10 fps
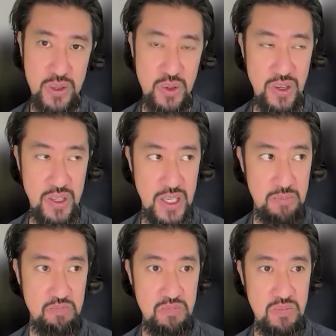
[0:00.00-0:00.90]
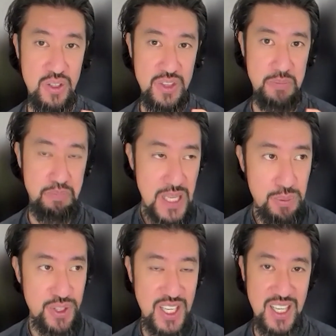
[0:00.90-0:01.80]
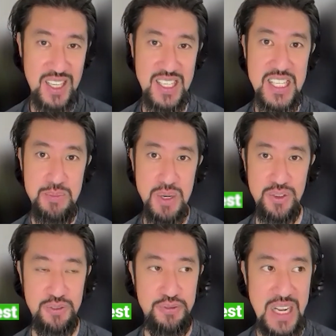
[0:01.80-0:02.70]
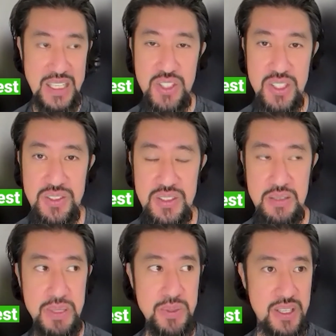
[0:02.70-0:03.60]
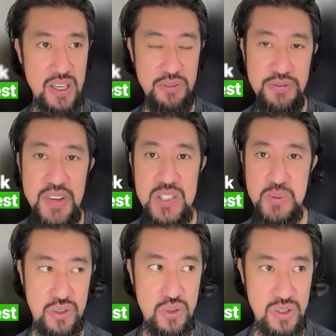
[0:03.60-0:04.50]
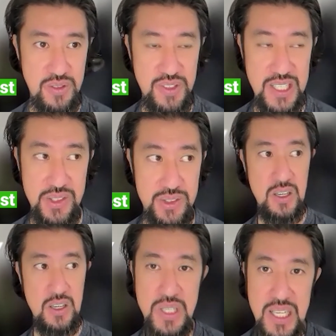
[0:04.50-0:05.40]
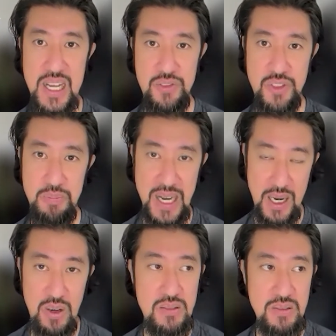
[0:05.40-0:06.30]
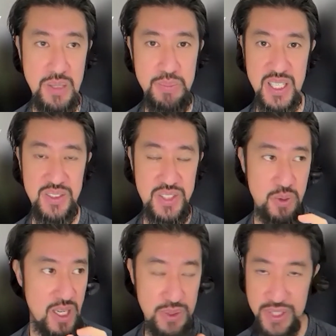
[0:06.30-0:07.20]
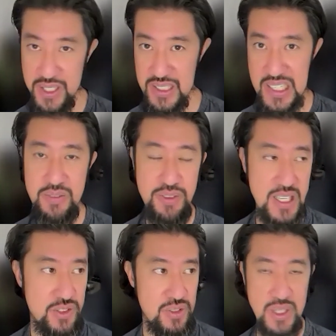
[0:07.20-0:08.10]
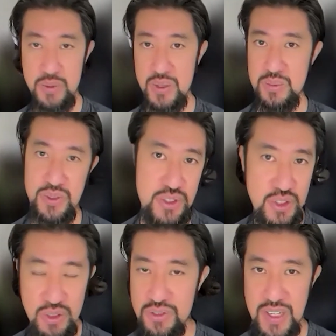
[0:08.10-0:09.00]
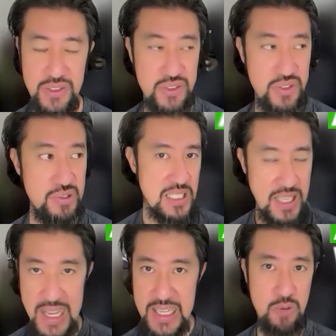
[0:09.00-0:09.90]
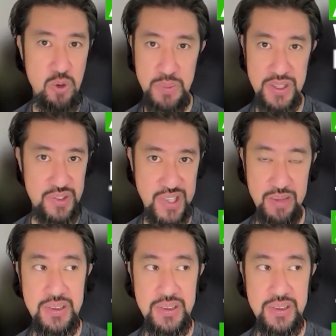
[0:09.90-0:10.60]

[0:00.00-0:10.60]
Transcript: when we were growing up, the people that got email the fastest, the people that got Facebook, Google the fastest, really had the power, right? Because they were able to connect faster, they were able to search faster. AI will be the same.